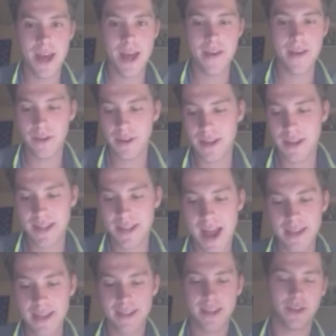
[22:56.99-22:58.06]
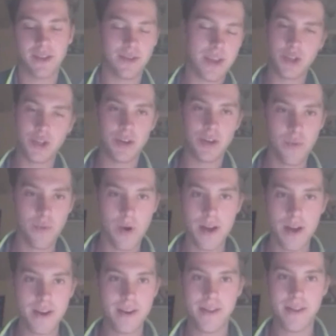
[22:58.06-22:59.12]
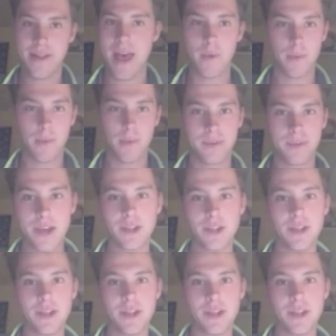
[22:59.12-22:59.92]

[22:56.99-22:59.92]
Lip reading: If you look at the stats, they should have won. They had more possessions.